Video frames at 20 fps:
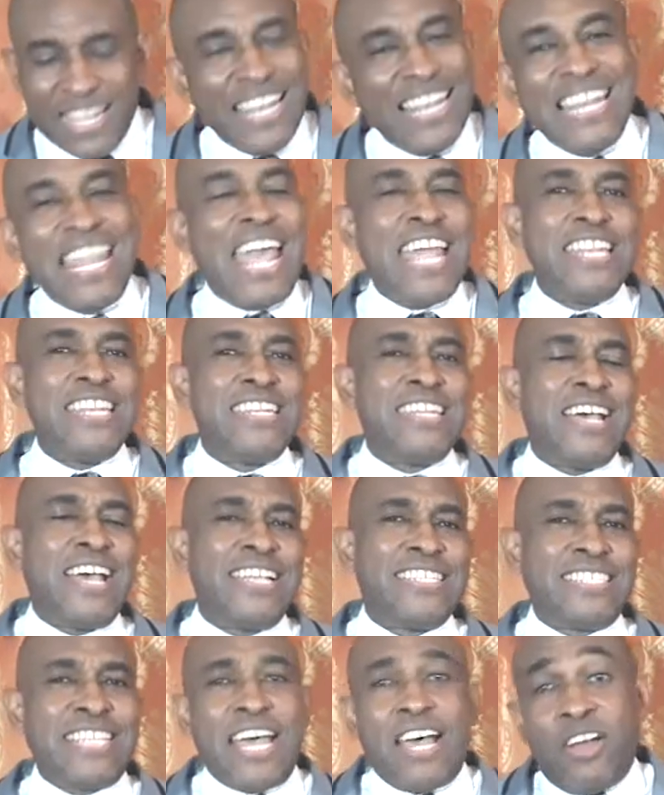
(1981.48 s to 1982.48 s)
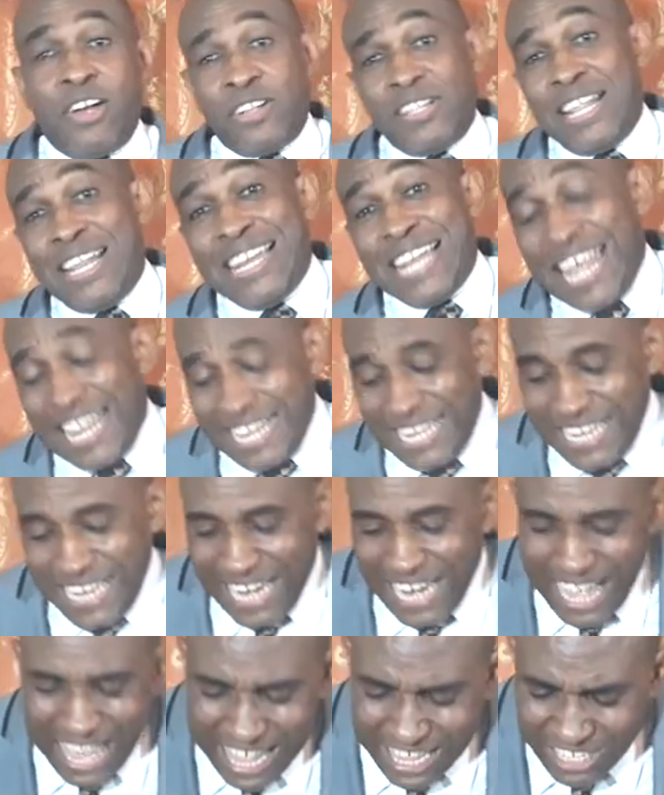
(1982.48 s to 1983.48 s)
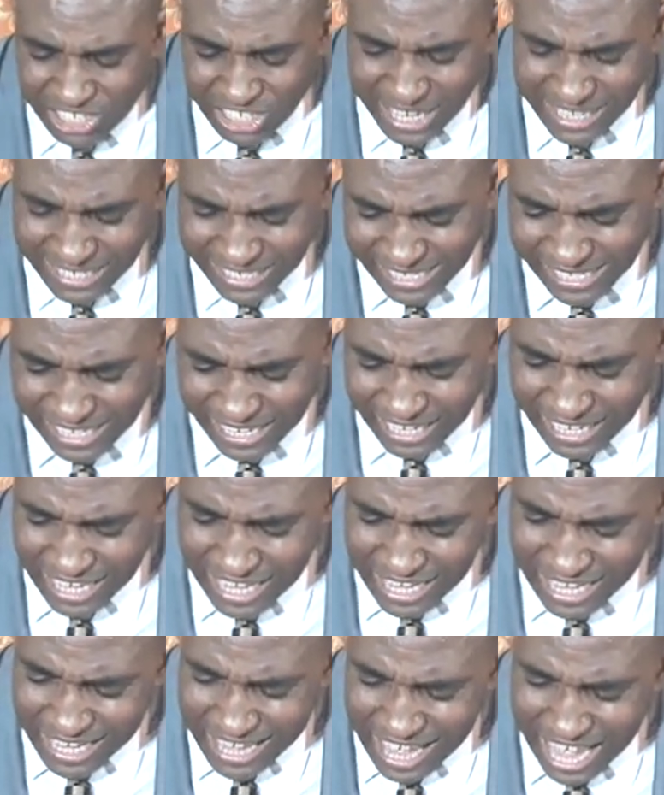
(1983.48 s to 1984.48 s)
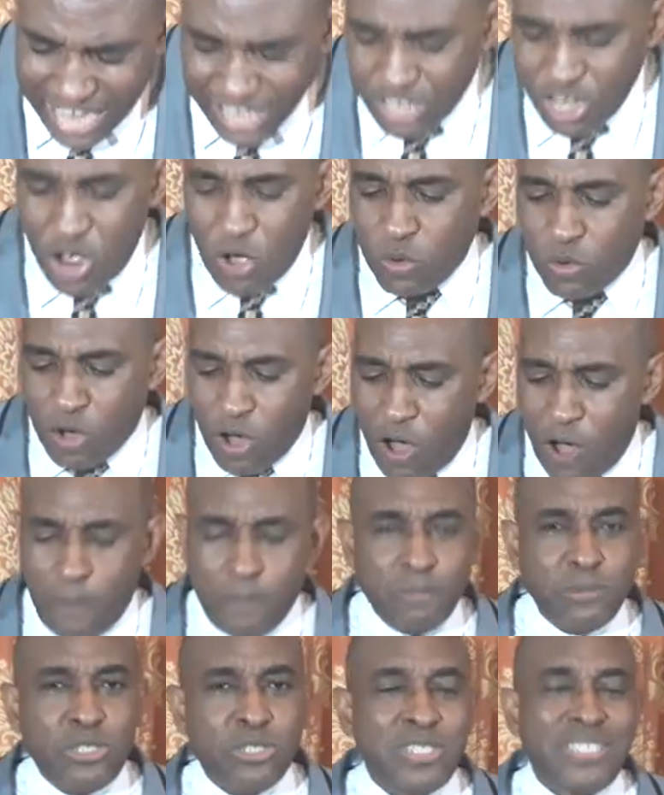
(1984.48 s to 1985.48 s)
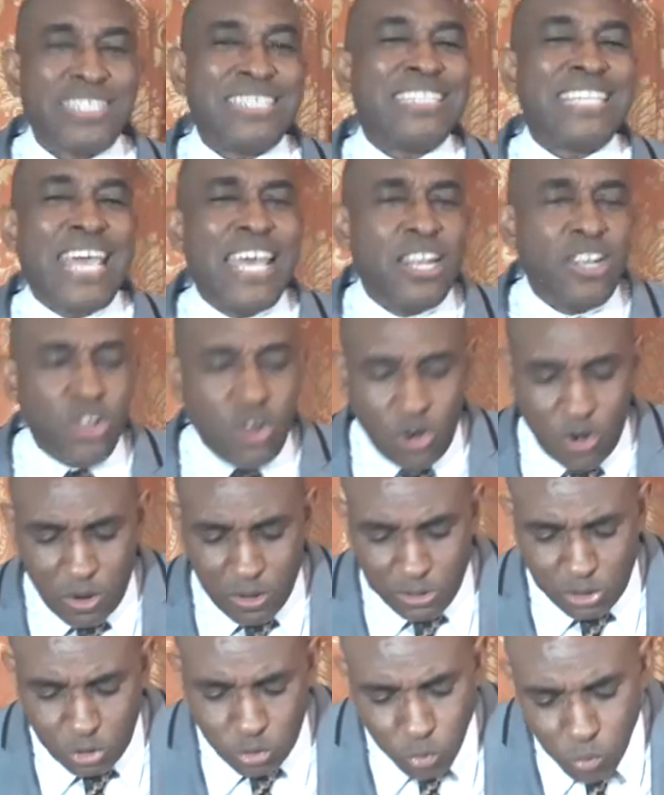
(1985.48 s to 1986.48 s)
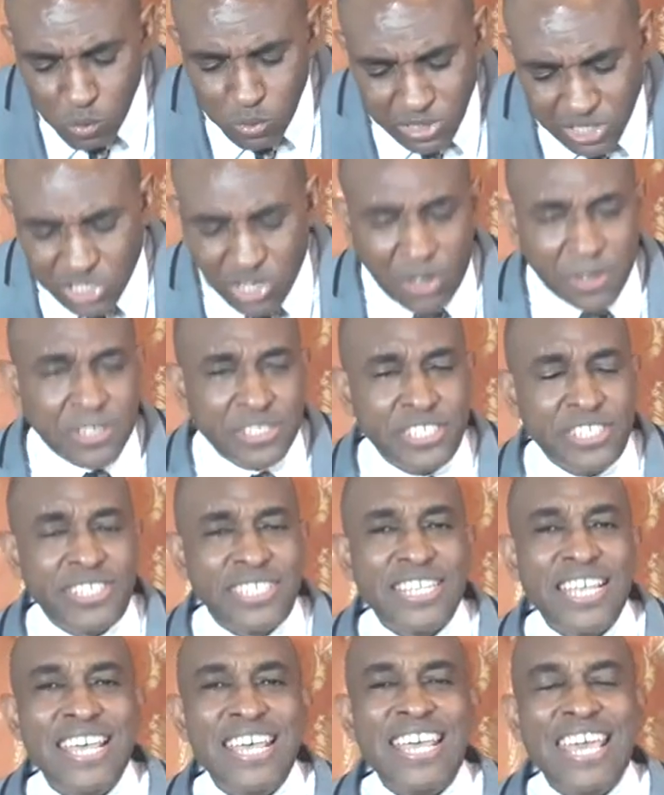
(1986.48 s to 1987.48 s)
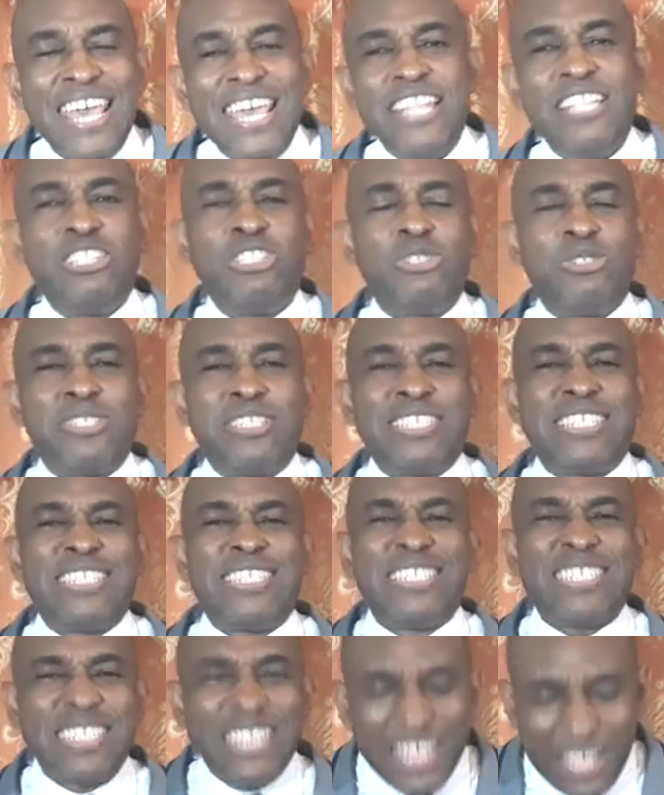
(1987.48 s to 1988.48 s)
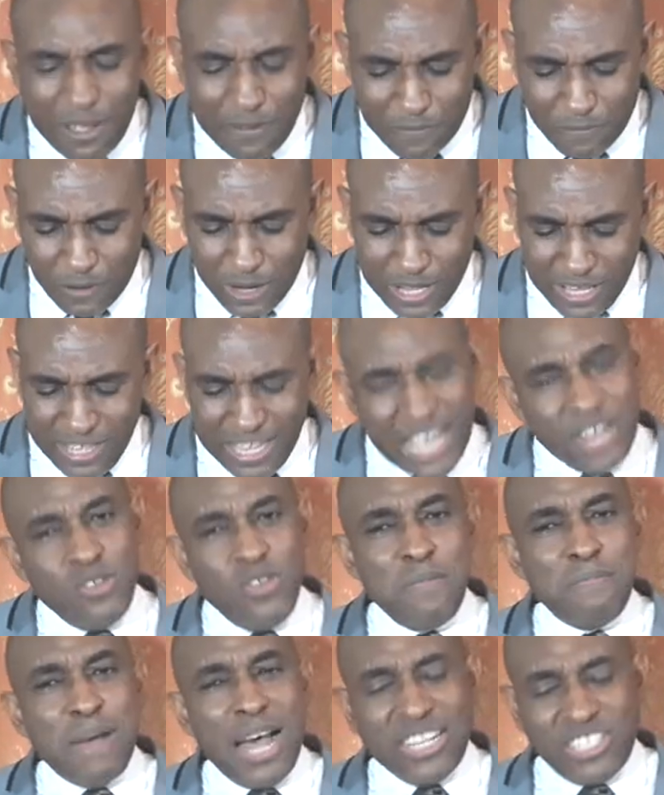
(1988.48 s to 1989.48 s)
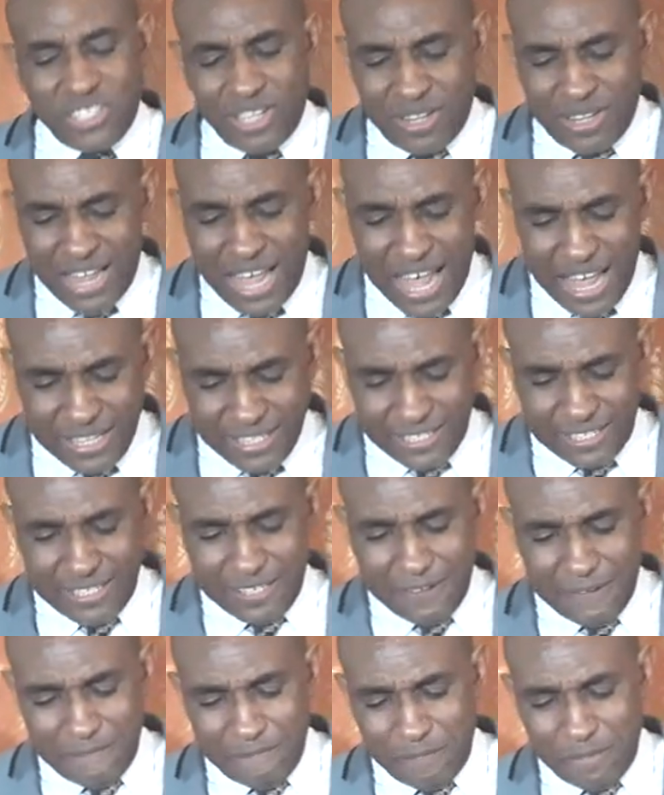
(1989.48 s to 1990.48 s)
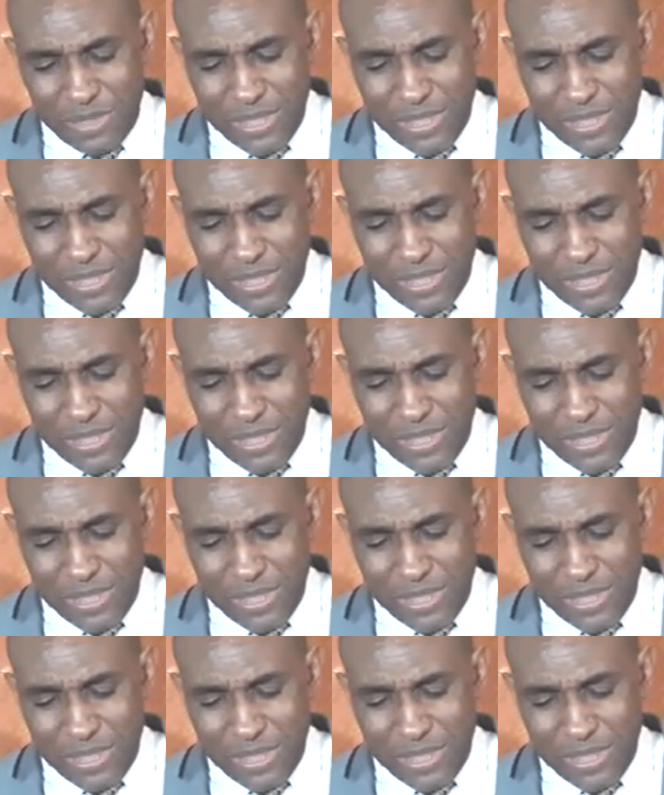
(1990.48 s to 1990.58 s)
the lenders or the lending agency had now come to sell her two sons into slavery. Can you imagine that?